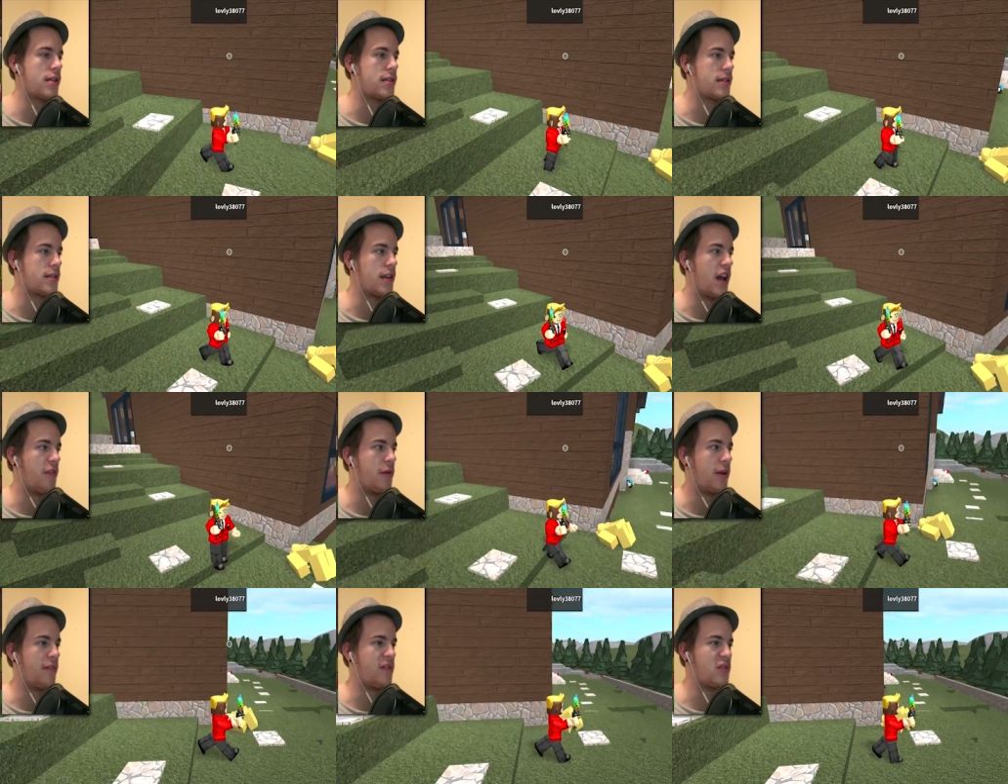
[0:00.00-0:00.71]
his
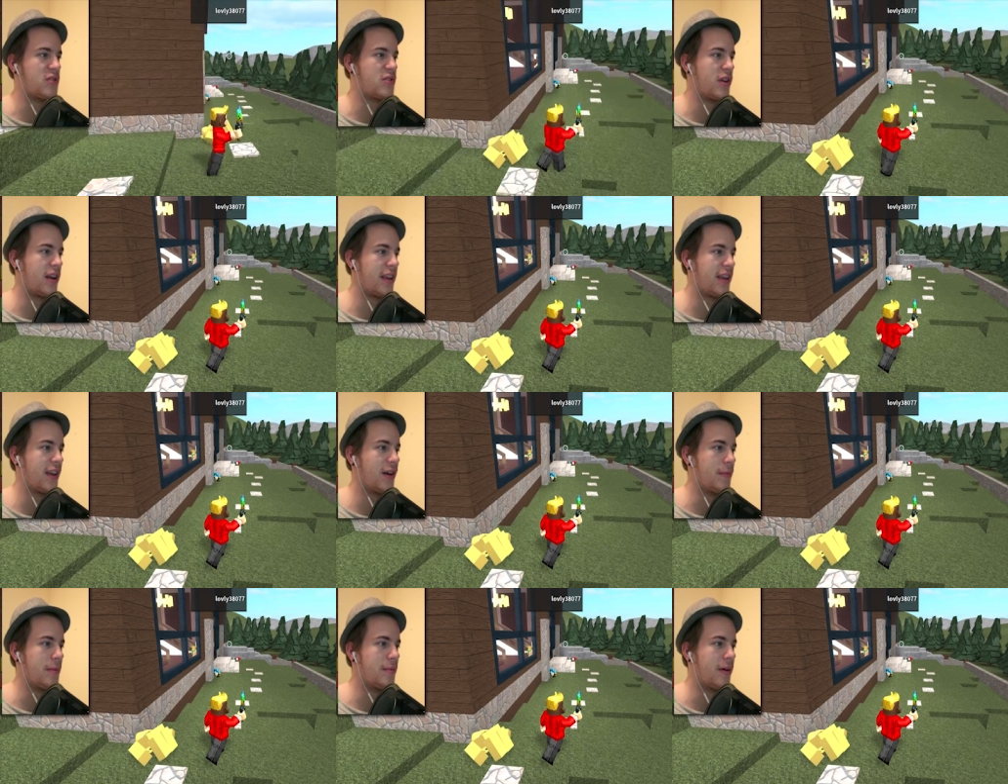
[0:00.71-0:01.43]
knife whenever he was trying to
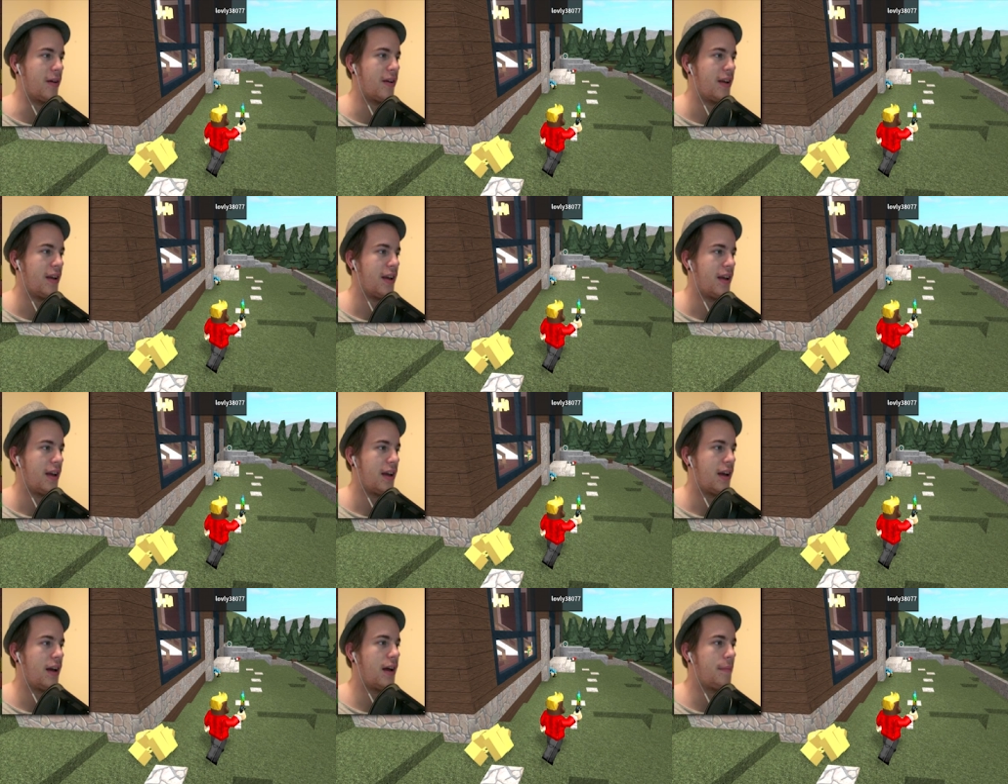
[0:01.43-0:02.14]
kill me, bro.
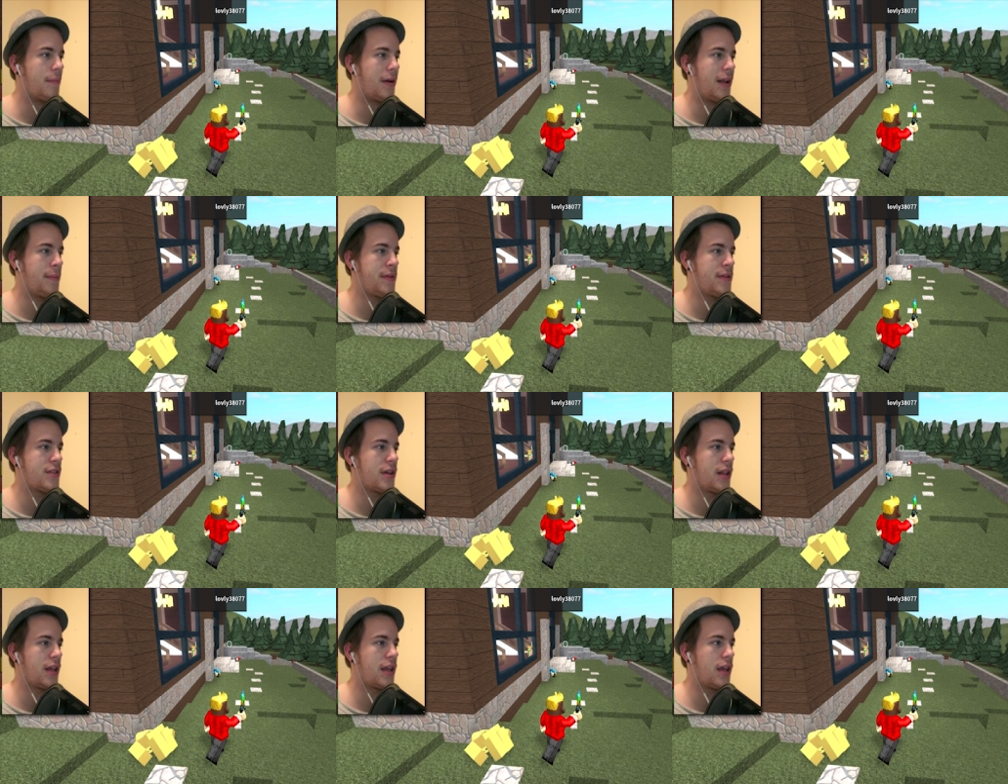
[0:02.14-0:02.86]
Um, let me
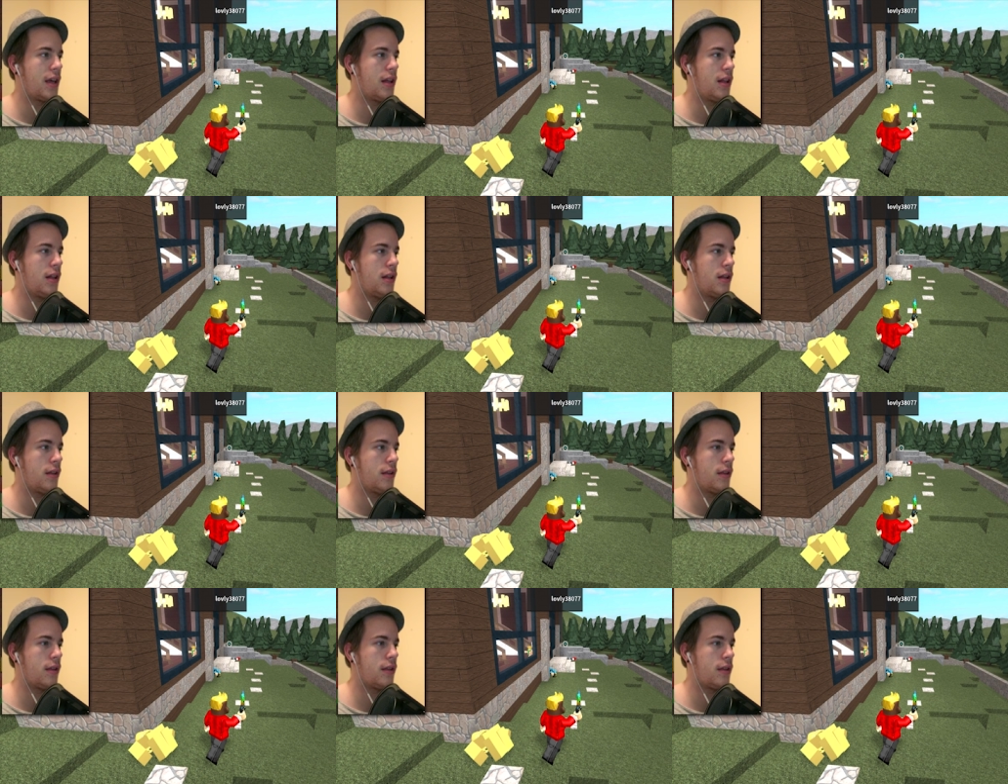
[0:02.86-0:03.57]
try to kill
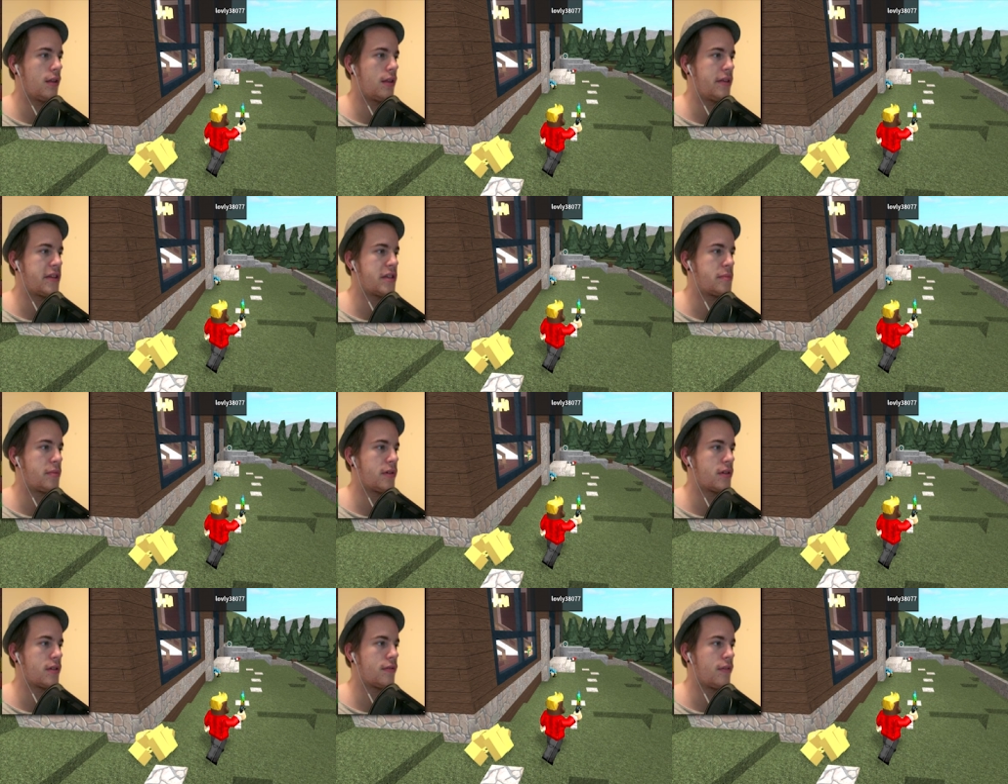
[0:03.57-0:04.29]
this
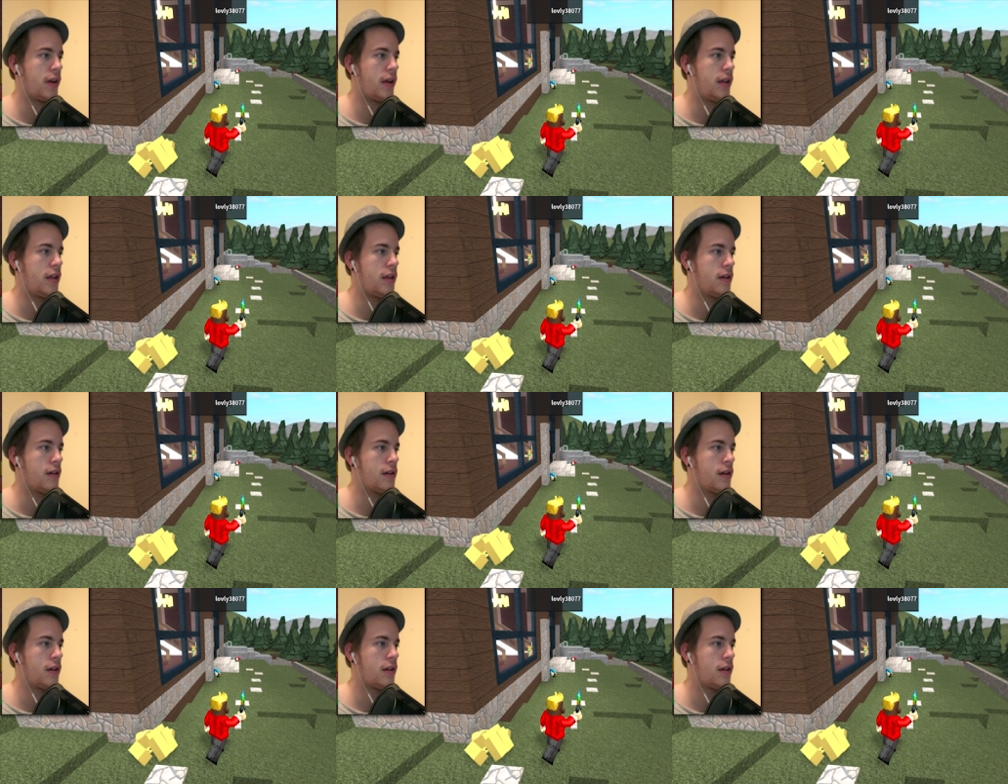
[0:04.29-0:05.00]
person right here.